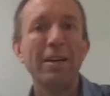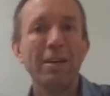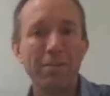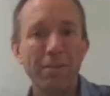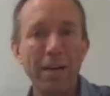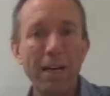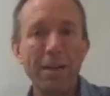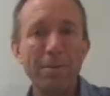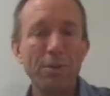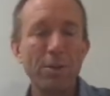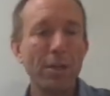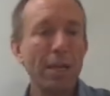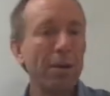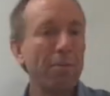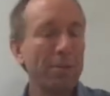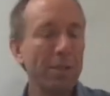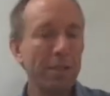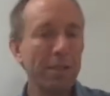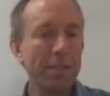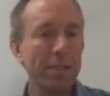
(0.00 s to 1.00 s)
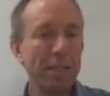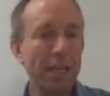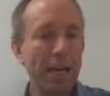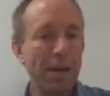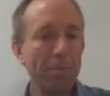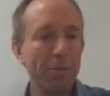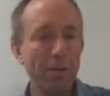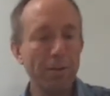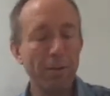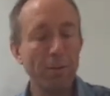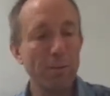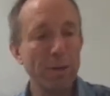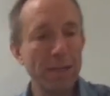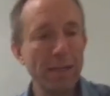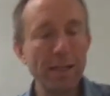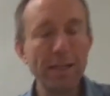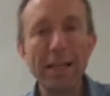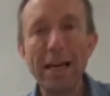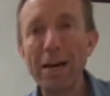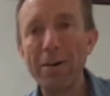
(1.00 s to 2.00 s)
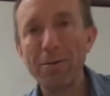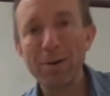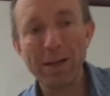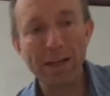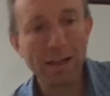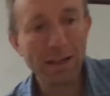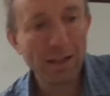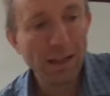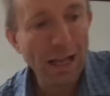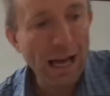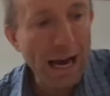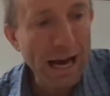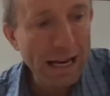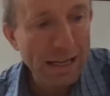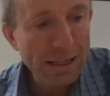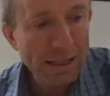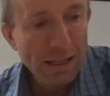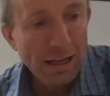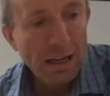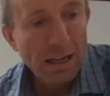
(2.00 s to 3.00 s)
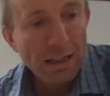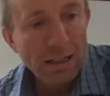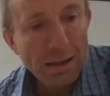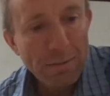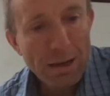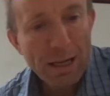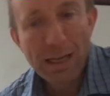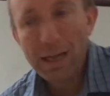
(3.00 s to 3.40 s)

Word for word: Right, so that was an example of it. We did that one in class. Let me